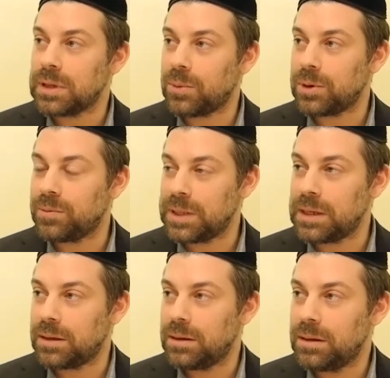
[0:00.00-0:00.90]
That would have been
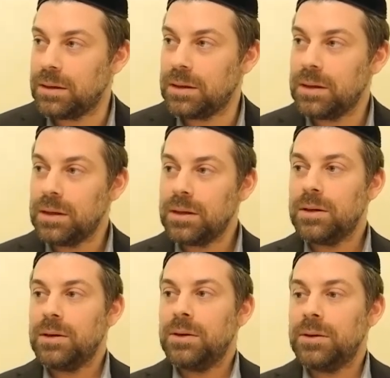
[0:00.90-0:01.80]
it.
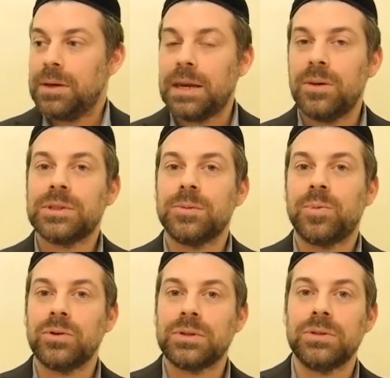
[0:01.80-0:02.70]
And he was
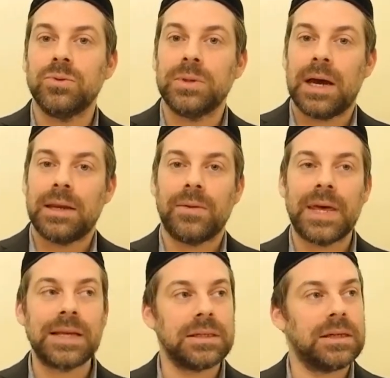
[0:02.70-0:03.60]
supposed to do that. Now
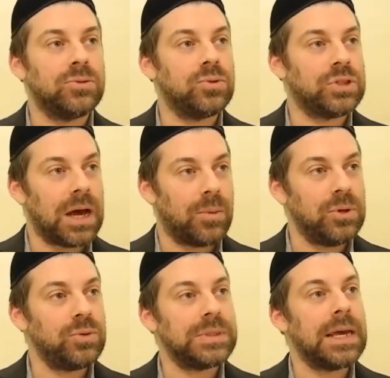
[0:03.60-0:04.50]
that's Kiddusha.
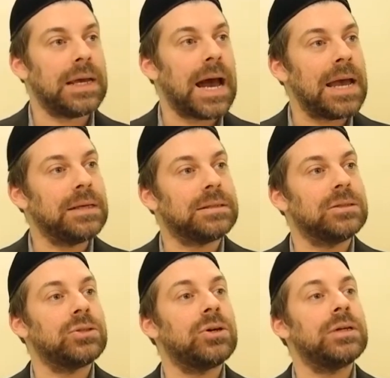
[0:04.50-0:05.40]
When you take ice
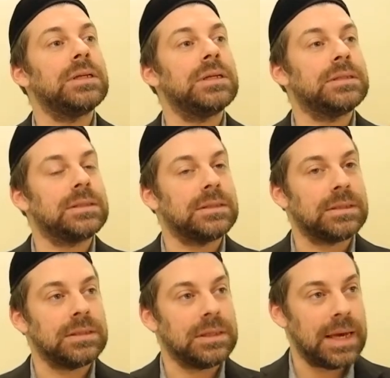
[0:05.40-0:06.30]
and turn it into
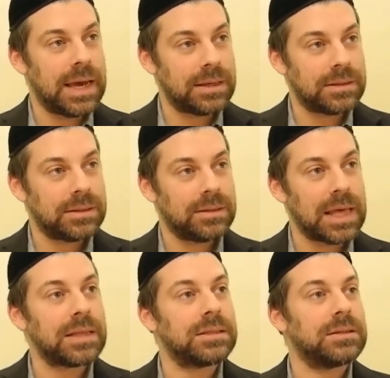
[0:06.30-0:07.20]
gas,
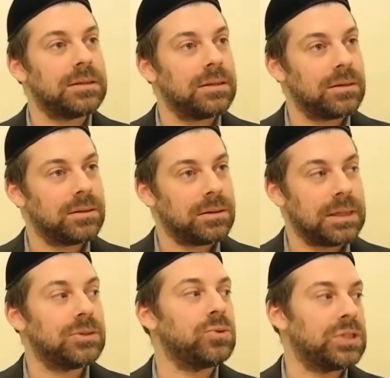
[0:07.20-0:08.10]
that's
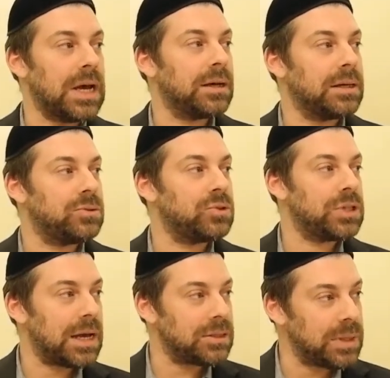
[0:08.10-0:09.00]
Kiddusha.
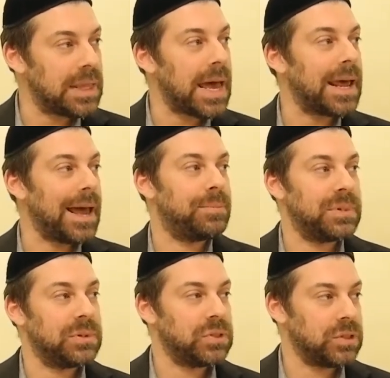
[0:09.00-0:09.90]
Kiddusha is when that
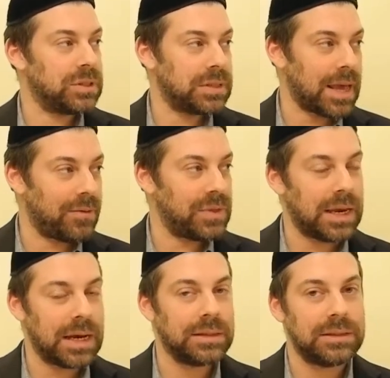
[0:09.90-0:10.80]
happens, just to have
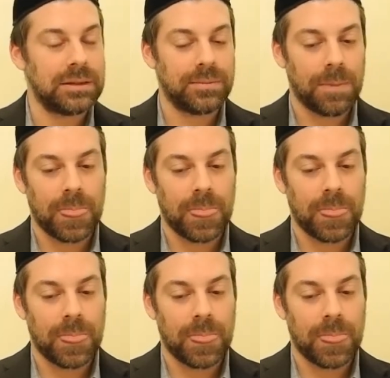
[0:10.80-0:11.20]
that idea.